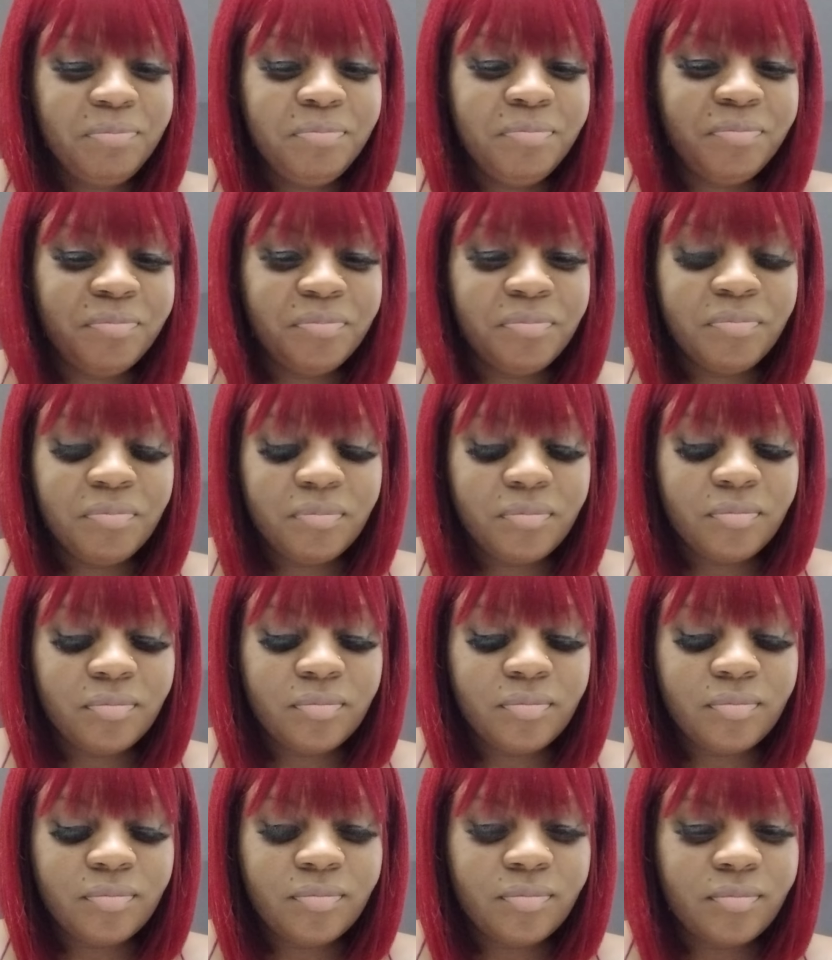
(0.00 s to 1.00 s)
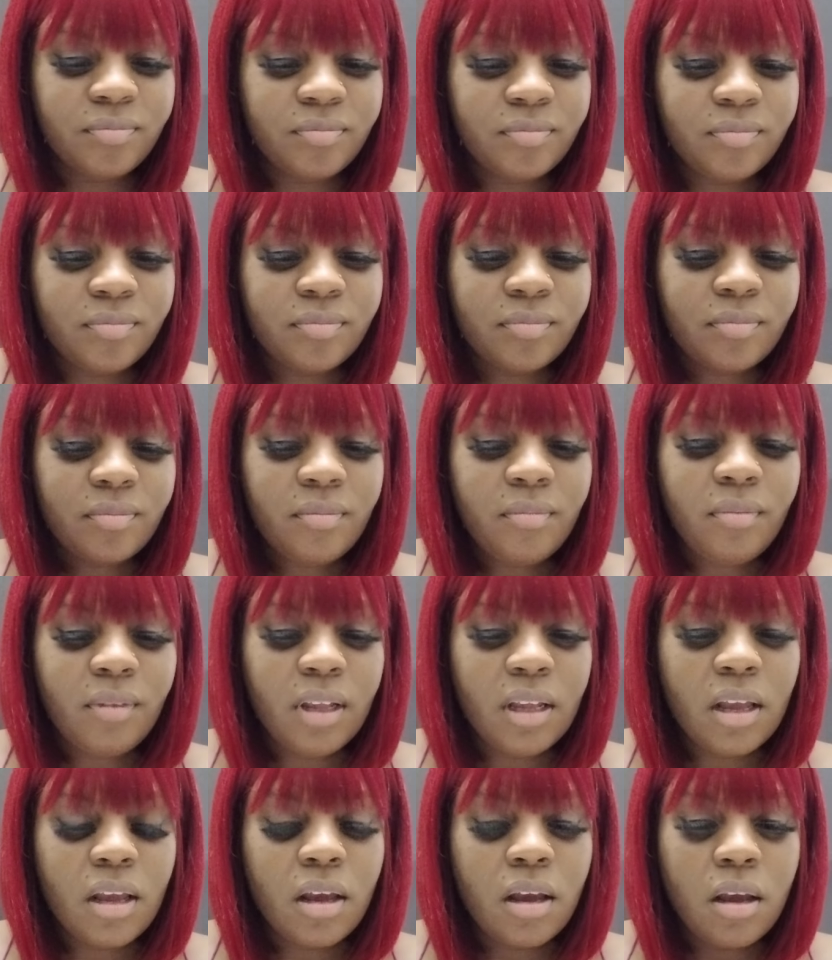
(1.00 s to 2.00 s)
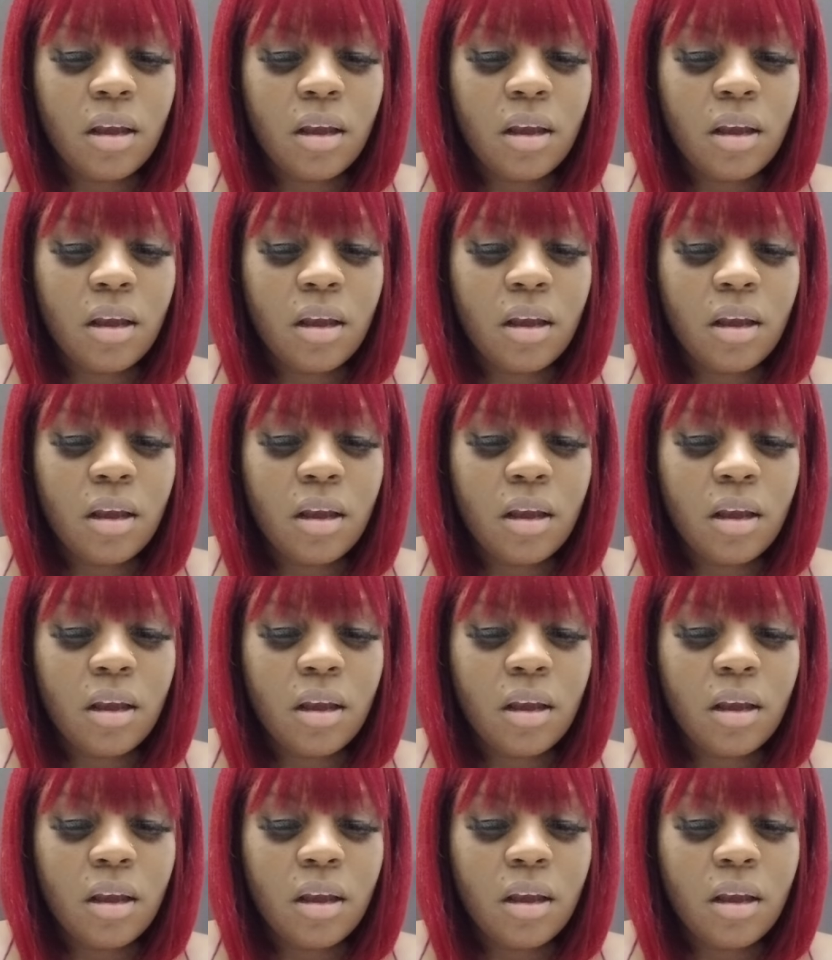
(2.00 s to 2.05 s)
Nothing is said.